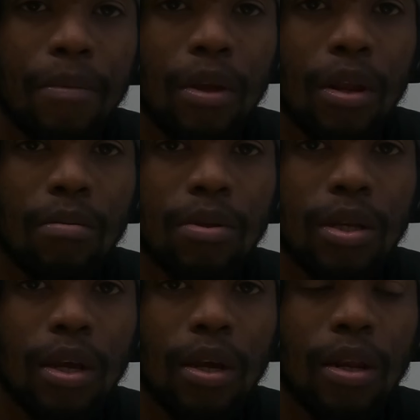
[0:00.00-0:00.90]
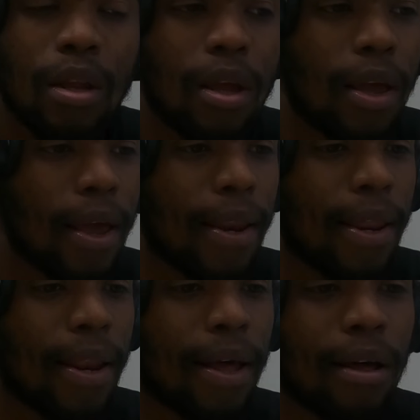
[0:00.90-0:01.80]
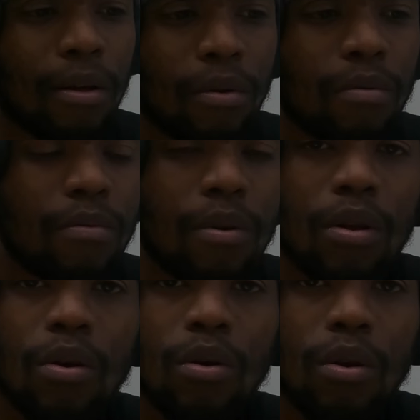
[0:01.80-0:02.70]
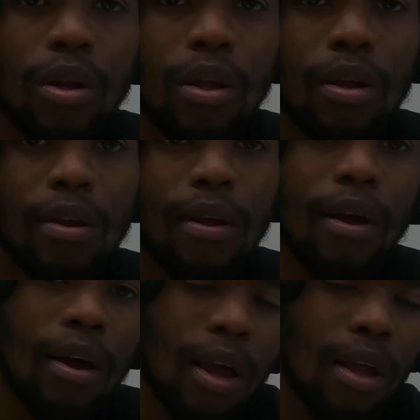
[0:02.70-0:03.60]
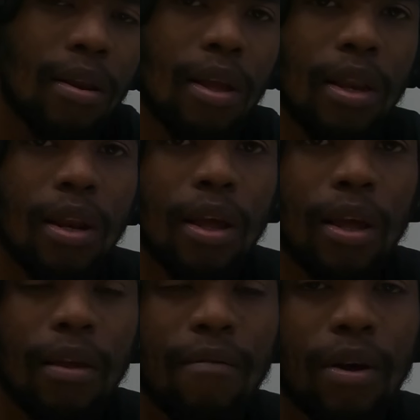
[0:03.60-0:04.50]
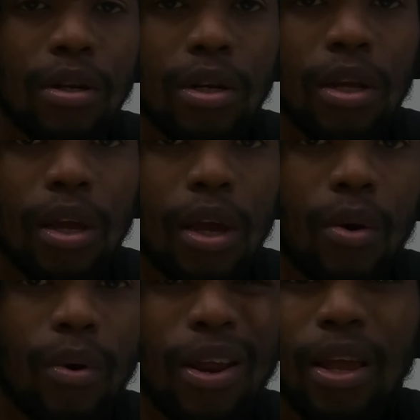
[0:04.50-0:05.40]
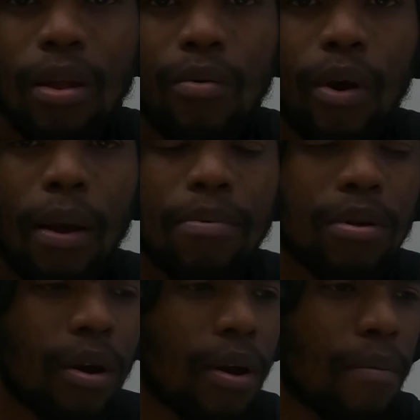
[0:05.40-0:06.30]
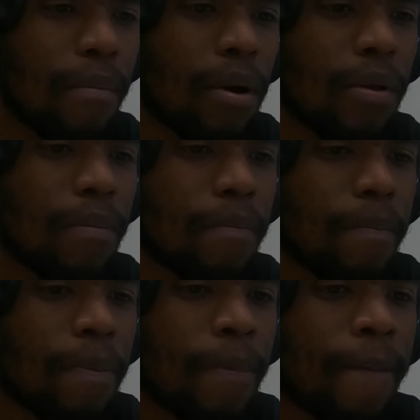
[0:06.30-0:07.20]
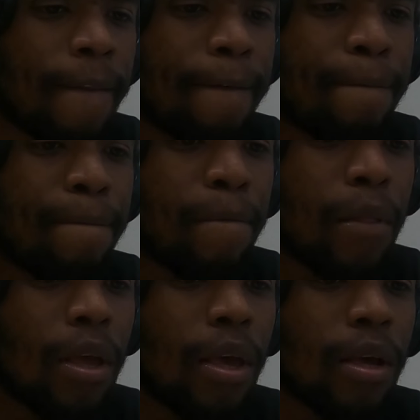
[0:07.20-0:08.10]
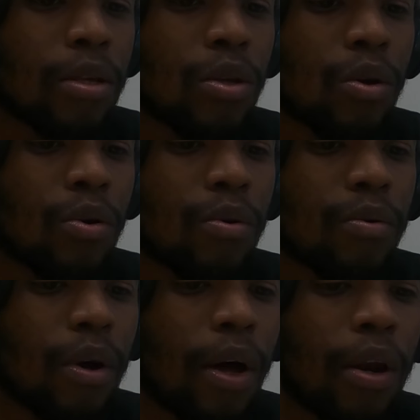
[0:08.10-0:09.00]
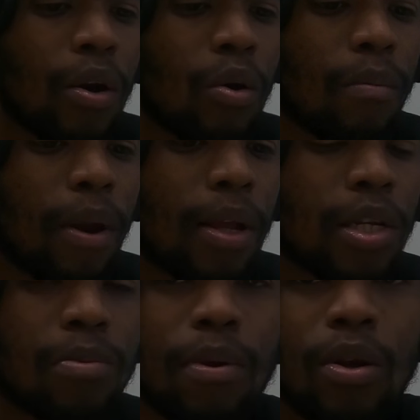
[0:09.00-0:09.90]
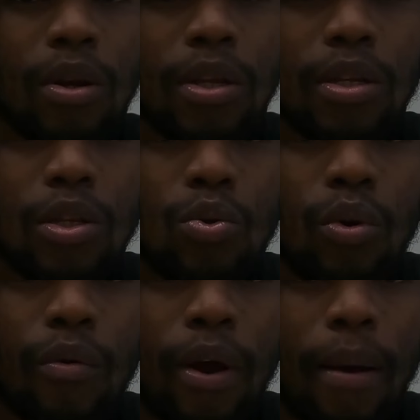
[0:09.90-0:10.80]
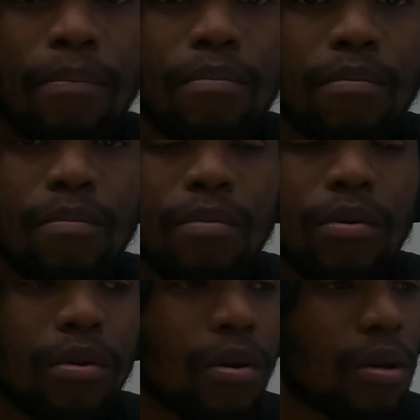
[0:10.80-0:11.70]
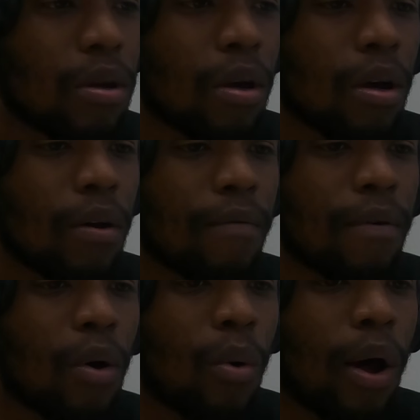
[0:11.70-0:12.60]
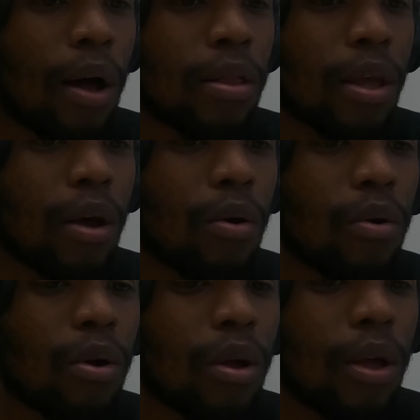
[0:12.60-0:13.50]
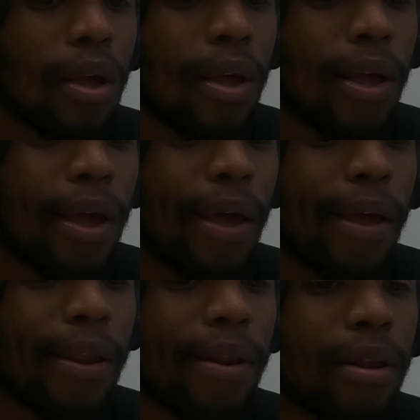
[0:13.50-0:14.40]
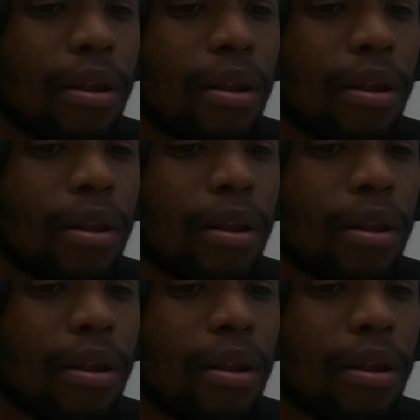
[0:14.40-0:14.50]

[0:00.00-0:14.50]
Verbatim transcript: you know what I'm saying? And then I'll, you know, again, eat it eventually again when I eat wraps, right? But, yeah, so I don't know, but I've just been on this tuna wrap uh, for a while now, and